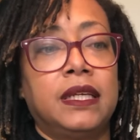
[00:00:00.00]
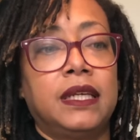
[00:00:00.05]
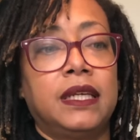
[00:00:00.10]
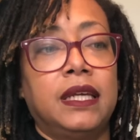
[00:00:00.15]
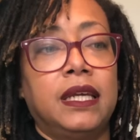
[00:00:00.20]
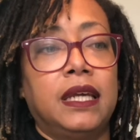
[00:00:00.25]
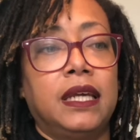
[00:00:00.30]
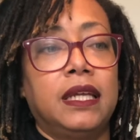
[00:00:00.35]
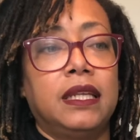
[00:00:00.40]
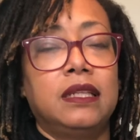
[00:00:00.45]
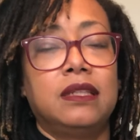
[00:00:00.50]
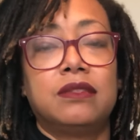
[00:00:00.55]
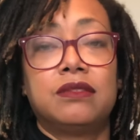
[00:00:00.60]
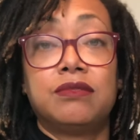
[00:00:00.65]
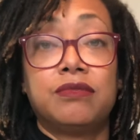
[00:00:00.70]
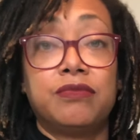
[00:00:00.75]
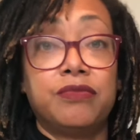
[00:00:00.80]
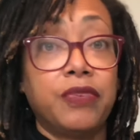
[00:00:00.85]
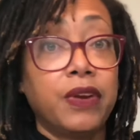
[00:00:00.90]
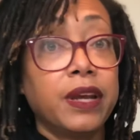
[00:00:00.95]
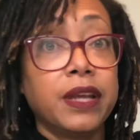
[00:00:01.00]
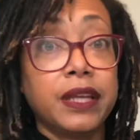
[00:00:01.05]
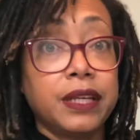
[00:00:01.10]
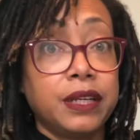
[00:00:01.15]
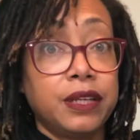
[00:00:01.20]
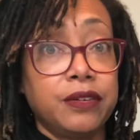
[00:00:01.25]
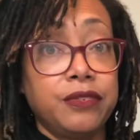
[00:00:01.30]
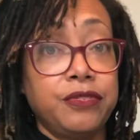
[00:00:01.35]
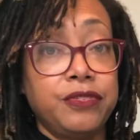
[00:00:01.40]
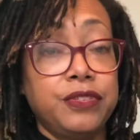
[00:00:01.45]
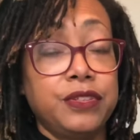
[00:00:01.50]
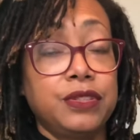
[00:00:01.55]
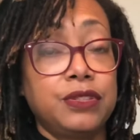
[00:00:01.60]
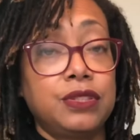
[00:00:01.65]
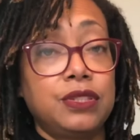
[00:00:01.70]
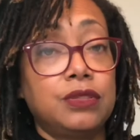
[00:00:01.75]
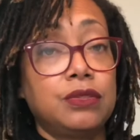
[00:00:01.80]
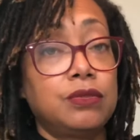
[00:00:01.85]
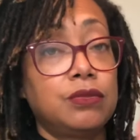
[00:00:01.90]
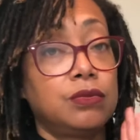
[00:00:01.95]
it's really good for you
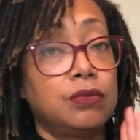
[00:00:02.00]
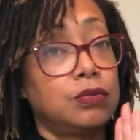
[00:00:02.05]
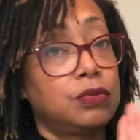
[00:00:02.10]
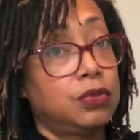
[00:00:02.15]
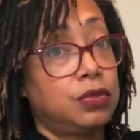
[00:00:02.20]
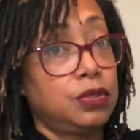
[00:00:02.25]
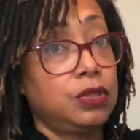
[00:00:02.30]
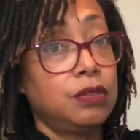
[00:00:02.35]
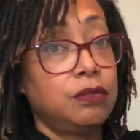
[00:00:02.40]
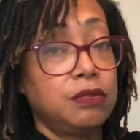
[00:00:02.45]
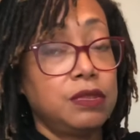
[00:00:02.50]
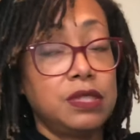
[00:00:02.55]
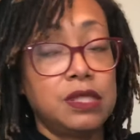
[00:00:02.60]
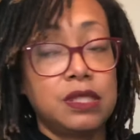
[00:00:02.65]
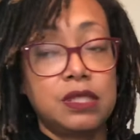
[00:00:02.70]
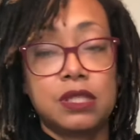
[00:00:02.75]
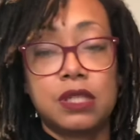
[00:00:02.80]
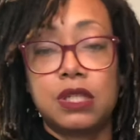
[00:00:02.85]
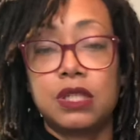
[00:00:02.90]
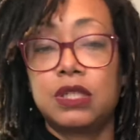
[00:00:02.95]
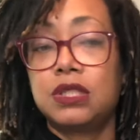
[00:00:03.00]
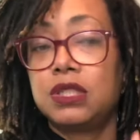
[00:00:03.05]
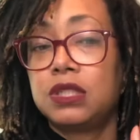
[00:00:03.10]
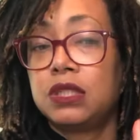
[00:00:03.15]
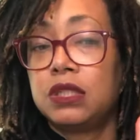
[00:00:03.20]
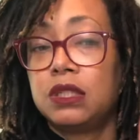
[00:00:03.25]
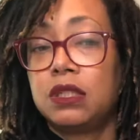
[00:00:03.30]
to do your research.